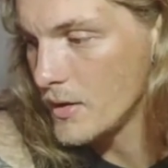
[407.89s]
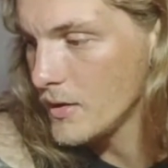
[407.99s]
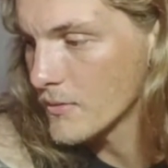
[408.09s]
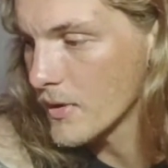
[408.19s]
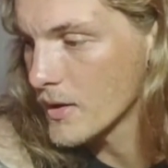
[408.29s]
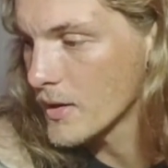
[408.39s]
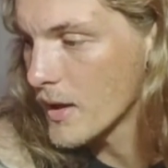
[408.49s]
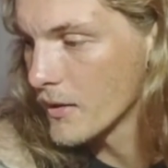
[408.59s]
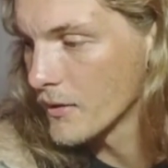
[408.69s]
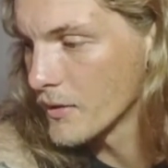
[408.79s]
I didn't
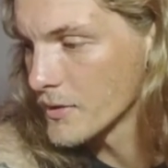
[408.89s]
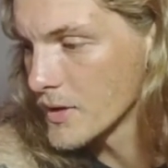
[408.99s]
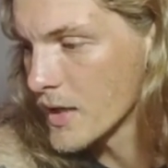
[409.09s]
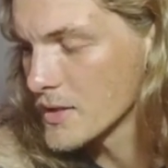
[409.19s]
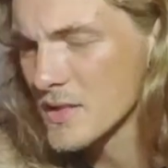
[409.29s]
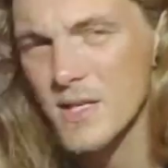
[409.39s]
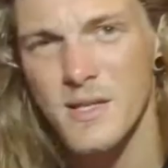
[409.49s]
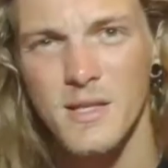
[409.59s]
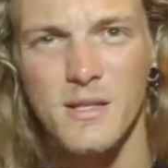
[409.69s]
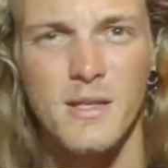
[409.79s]
write down their
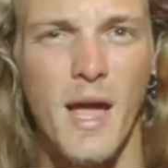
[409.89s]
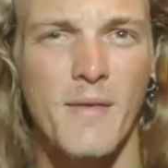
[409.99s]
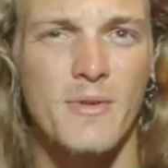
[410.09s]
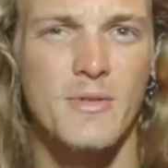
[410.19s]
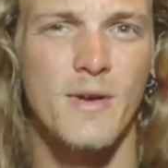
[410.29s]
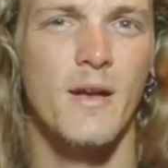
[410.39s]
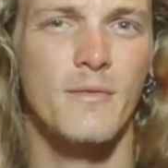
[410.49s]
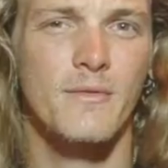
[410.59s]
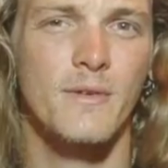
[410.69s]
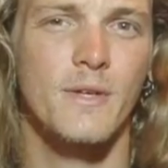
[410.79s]
sizes. I think they average
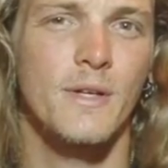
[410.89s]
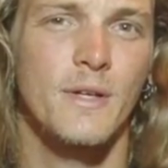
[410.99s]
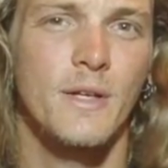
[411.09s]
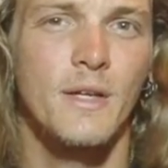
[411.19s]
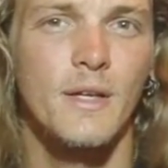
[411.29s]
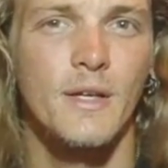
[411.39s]
around a foot,